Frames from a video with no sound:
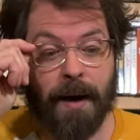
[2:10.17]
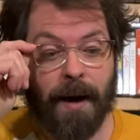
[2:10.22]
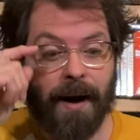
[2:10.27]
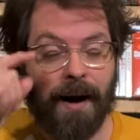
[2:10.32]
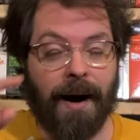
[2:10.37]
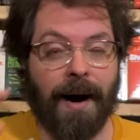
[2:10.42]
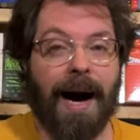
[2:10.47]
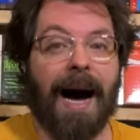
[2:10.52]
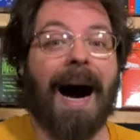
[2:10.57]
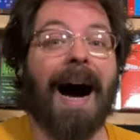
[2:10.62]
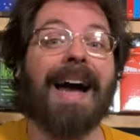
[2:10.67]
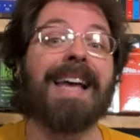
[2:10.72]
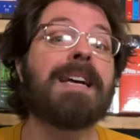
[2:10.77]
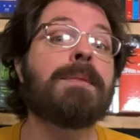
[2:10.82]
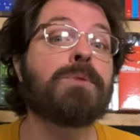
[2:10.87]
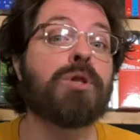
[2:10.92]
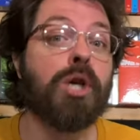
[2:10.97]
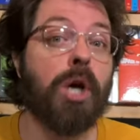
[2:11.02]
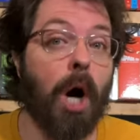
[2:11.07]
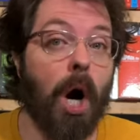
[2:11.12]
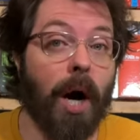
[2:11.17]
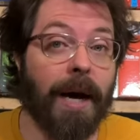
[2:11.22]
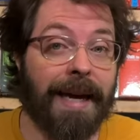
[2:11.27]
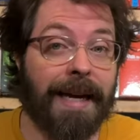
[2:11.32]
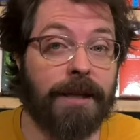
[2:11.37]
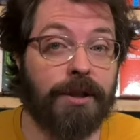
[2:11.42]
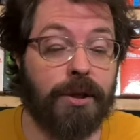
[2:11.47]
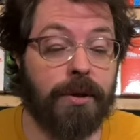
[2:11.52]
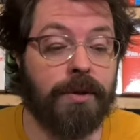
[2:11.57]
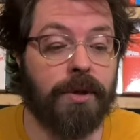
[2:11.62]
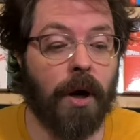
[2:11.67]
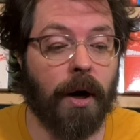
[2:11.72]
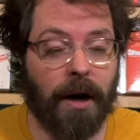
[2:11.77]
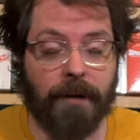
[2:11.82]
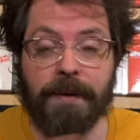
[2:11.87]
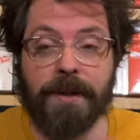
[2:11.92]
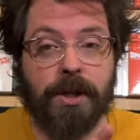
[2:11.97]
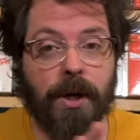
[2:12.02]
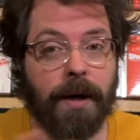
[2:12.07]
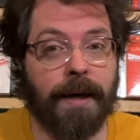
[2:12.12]
Uh, I am talking to Dark. I've
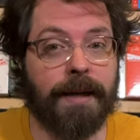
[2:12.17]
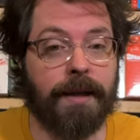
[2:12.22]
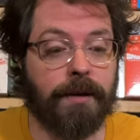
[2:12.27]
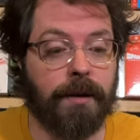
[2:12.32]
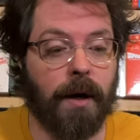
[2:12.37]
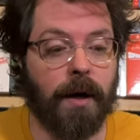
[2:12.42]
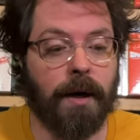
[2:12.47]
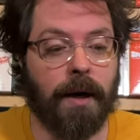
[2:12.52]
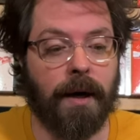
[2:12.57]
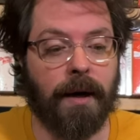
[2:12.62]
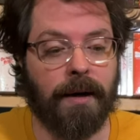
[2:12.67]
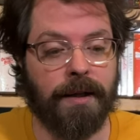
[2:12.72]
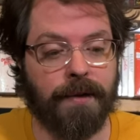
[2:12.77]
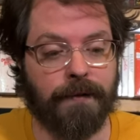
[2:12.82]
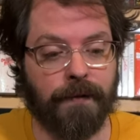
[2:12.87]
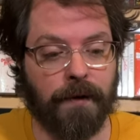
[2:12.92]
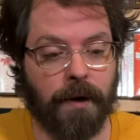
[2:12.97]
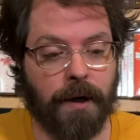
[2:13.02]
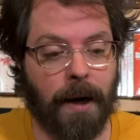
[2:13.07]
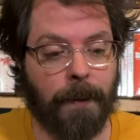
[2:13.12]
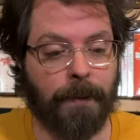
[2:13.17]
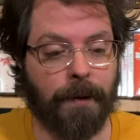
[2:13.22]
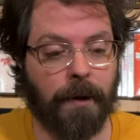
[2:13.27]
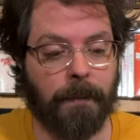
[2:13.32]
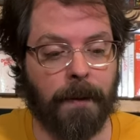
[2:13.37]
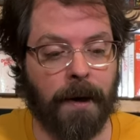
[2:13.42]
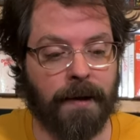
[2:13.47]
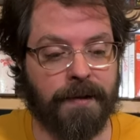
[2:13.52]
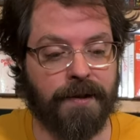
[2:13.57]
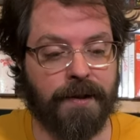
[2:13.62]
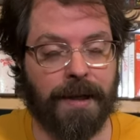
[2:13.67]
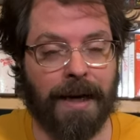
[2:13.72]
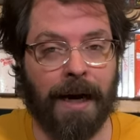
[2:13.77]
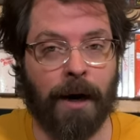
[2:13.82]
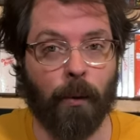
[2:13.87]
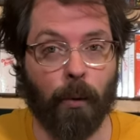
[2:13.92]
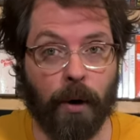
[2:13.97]
been talking to Dark Oz for a couple of months now.